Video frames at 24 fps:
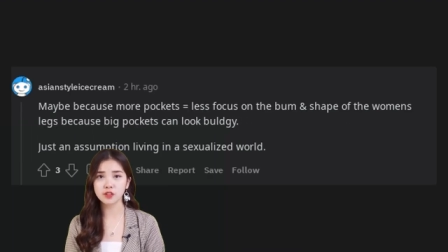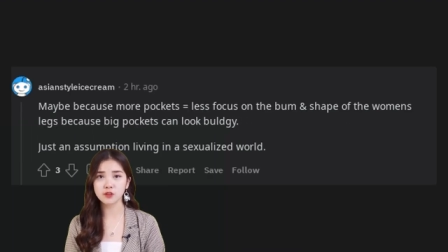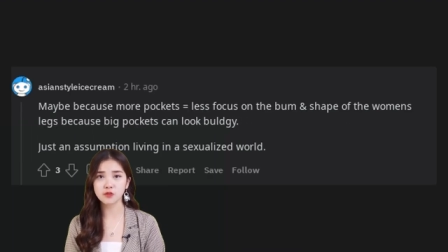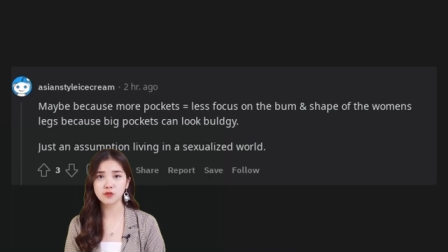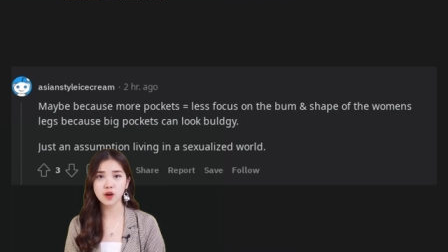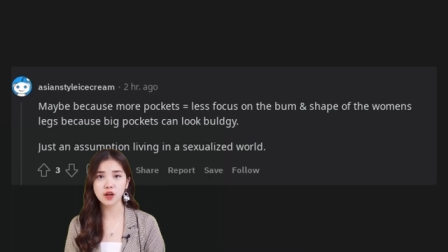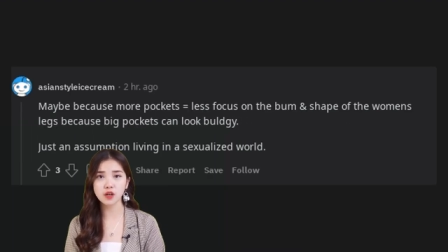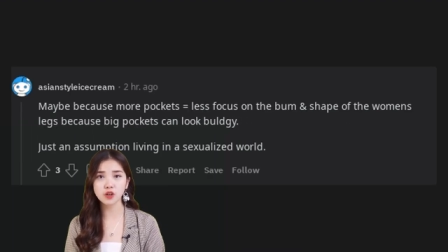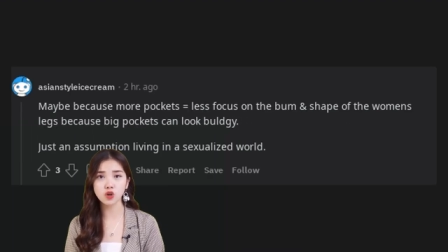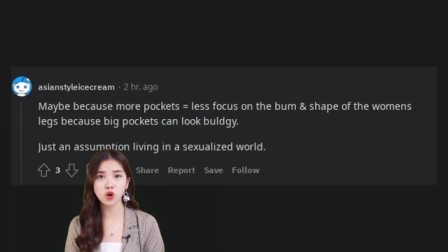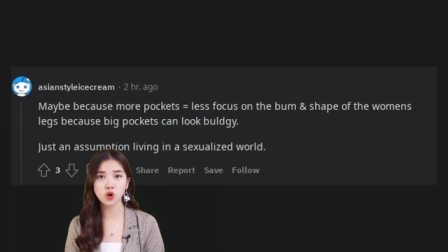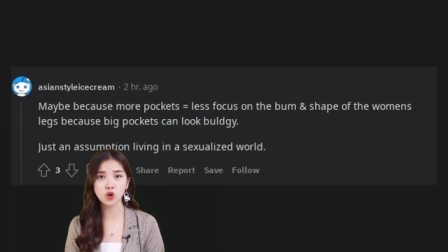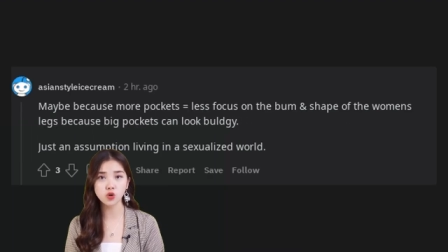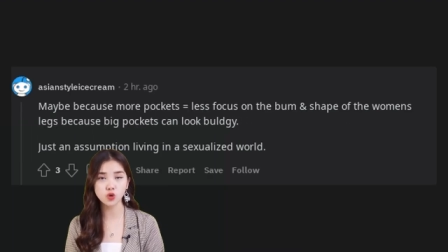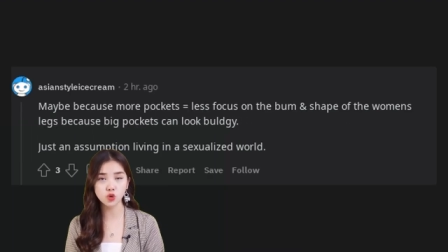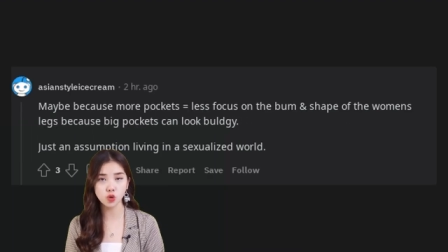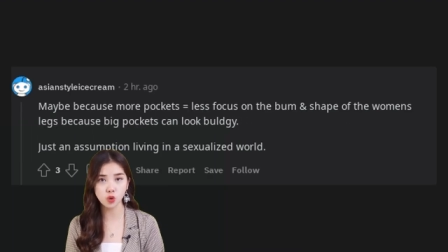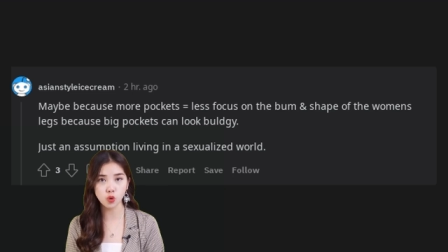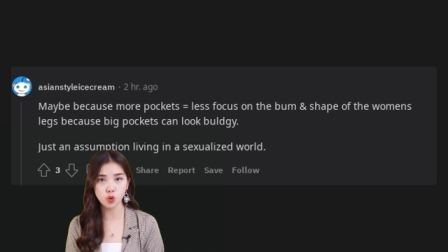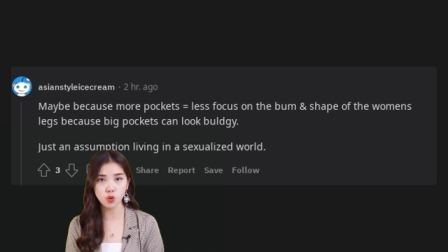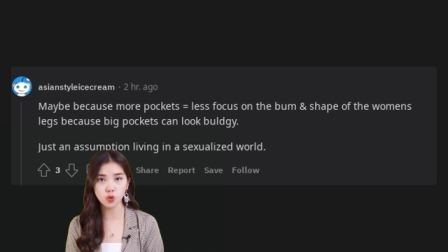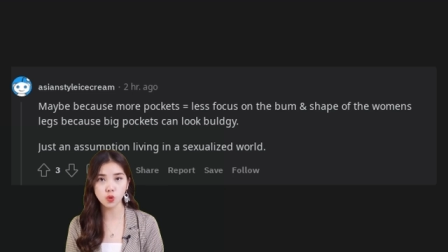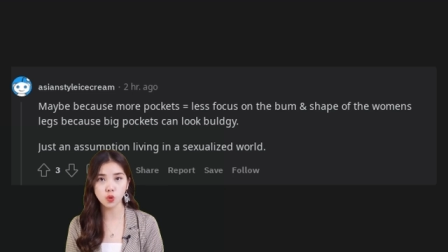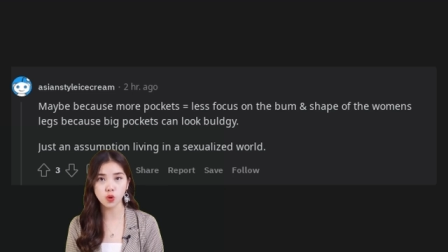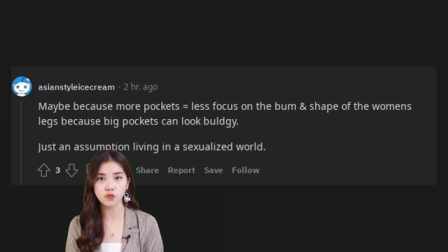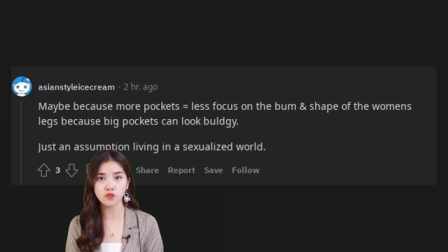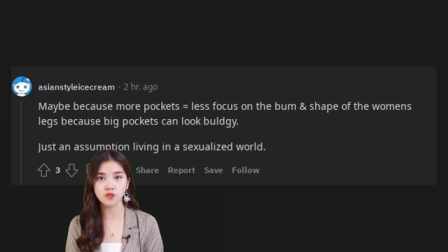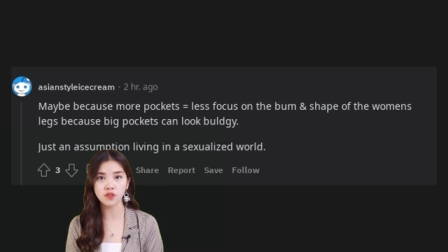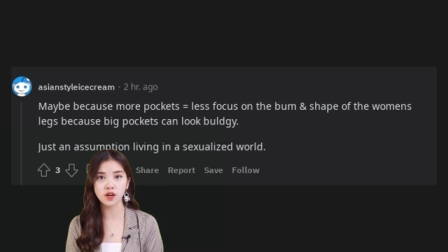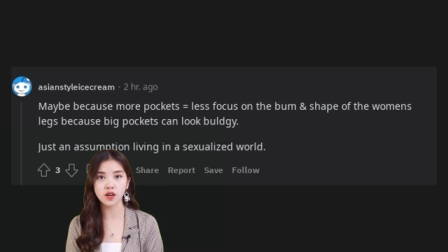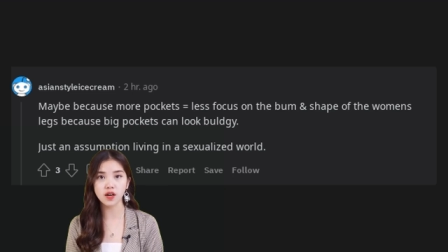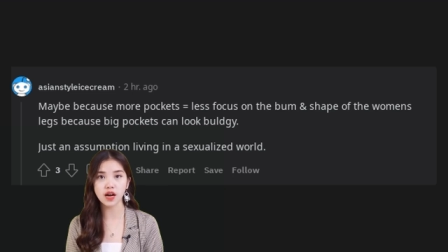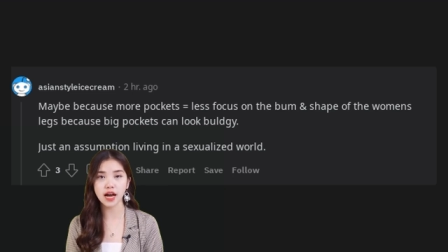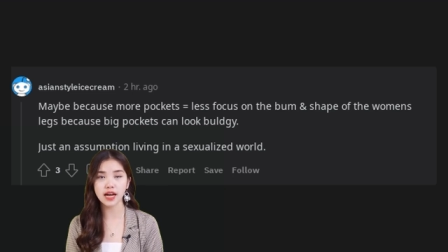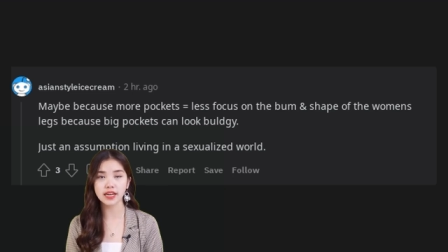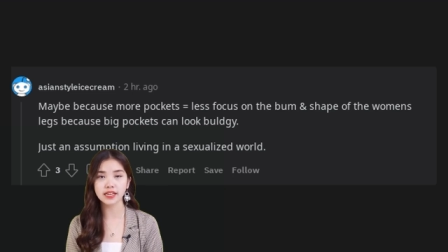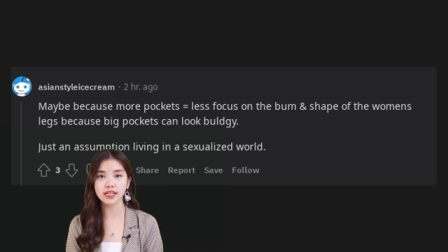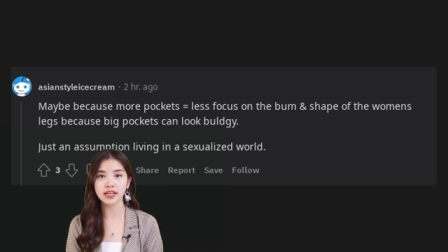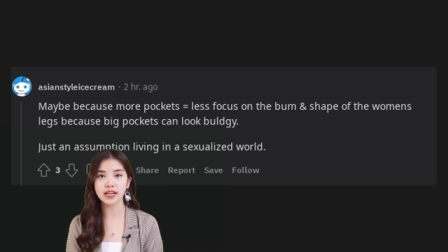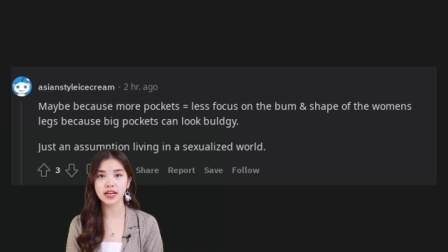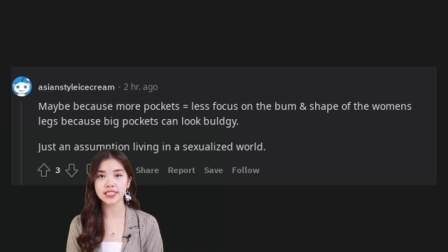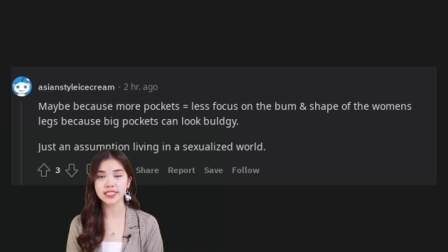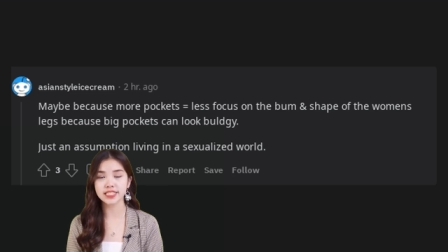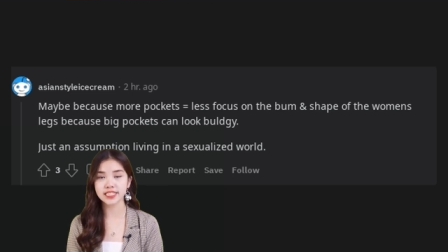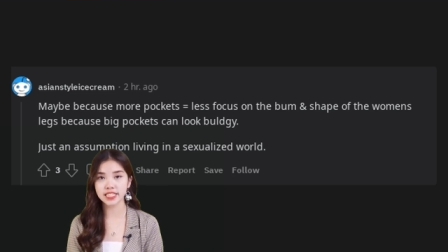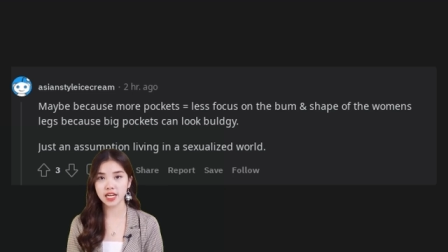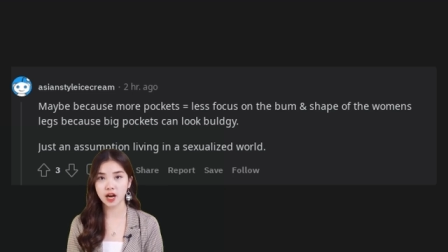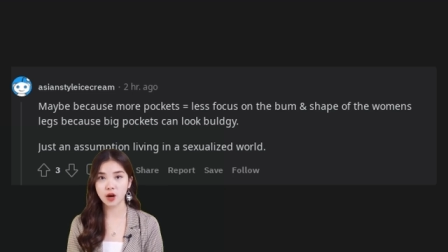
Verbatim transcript: less focus on the bum shape of the